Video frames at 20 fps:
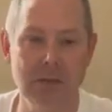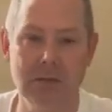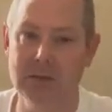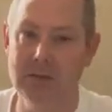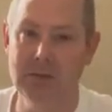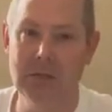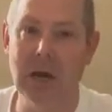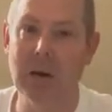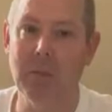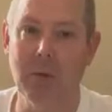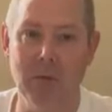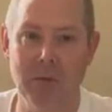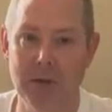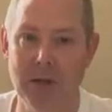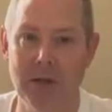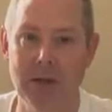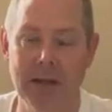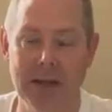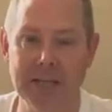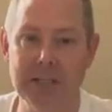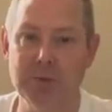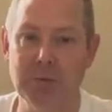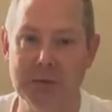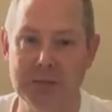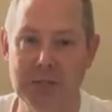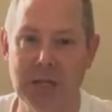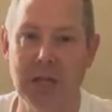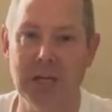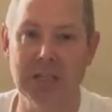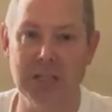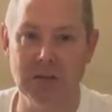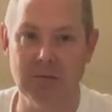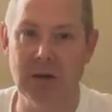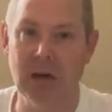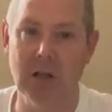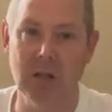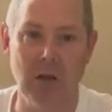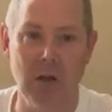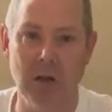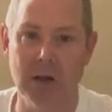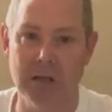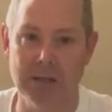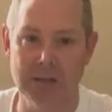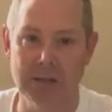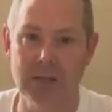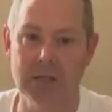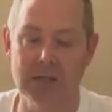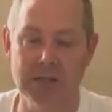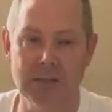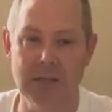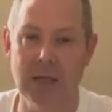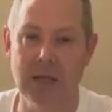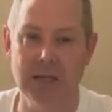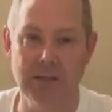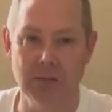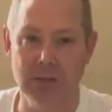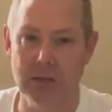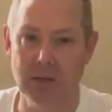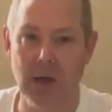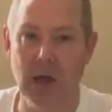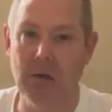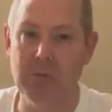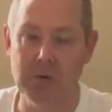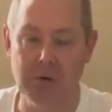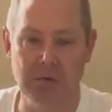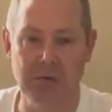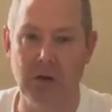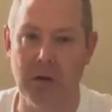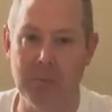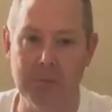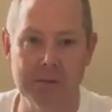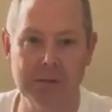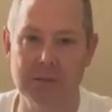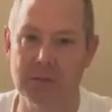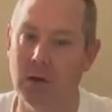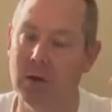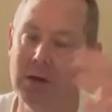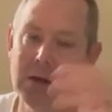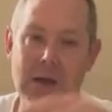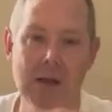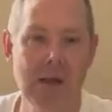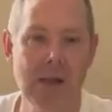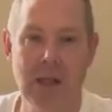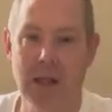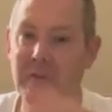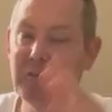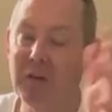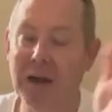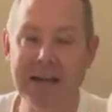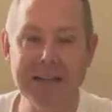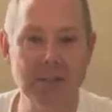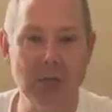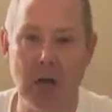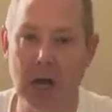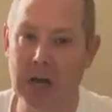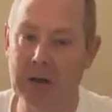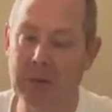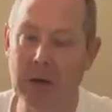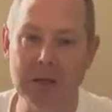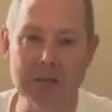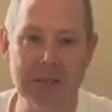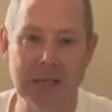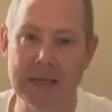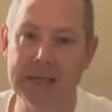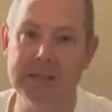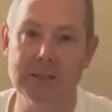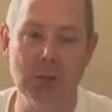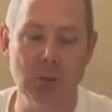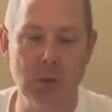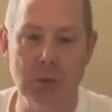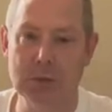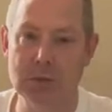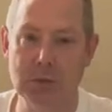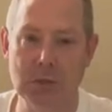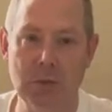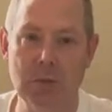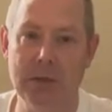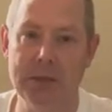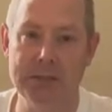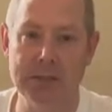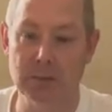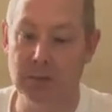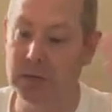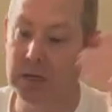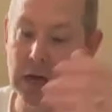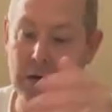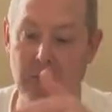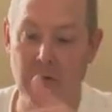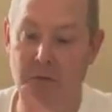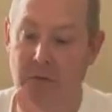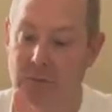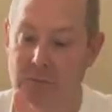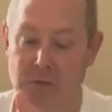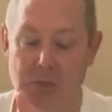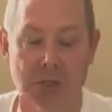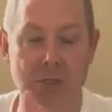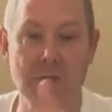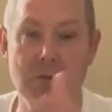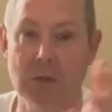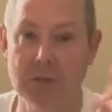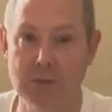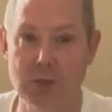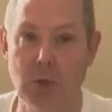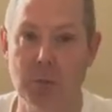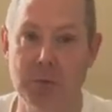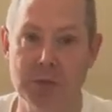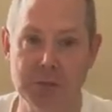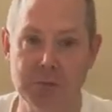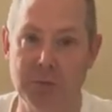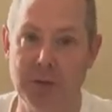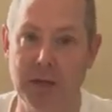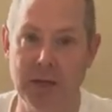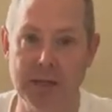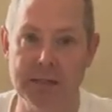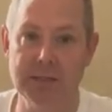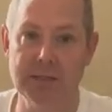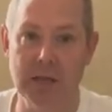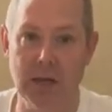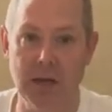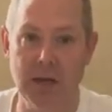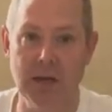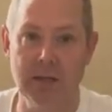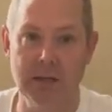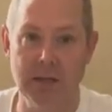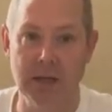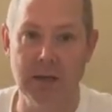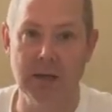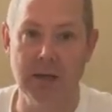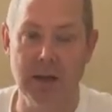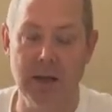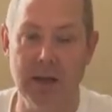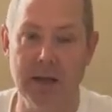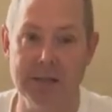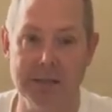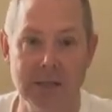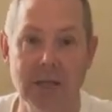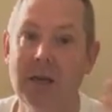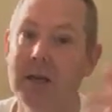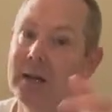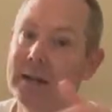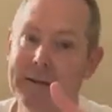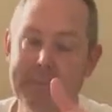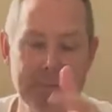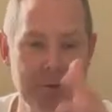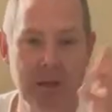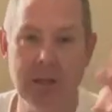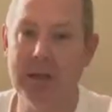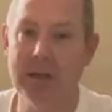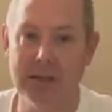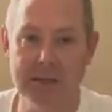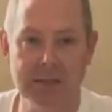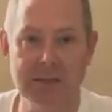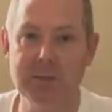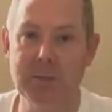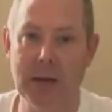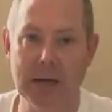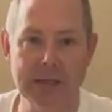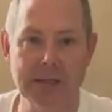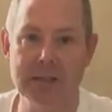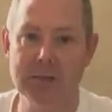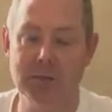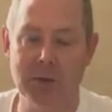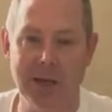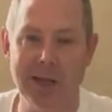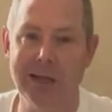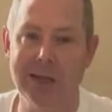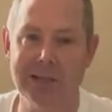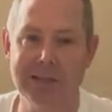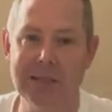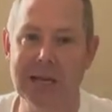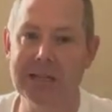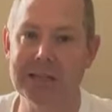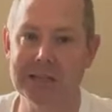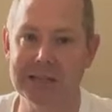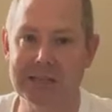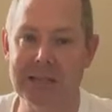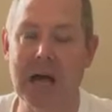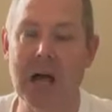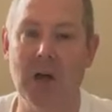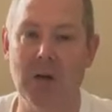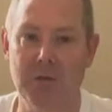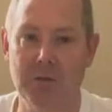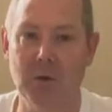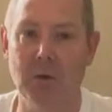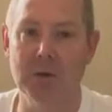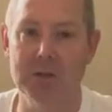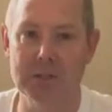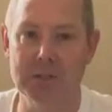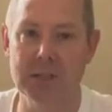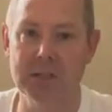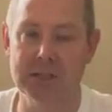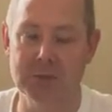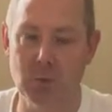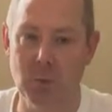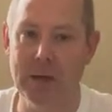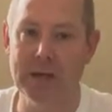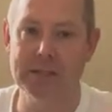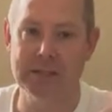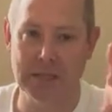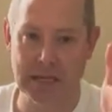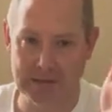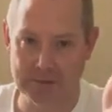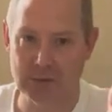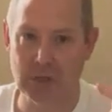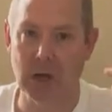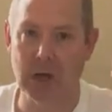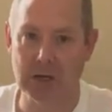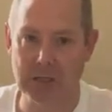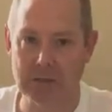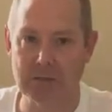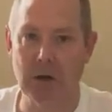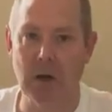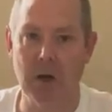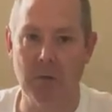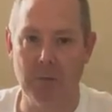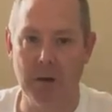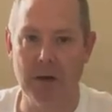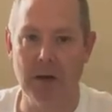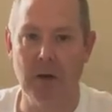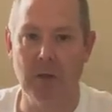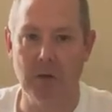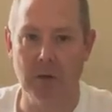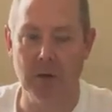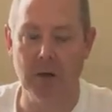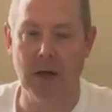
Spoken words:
double the expectation of how long it's going to take to recover from it. So if I talk about it takes 2 or 3 weeks to recover from just a supraspinatus tendonitis, you can expect it's probably going to take the solid 4 to 6 weeks that I've talked about in my other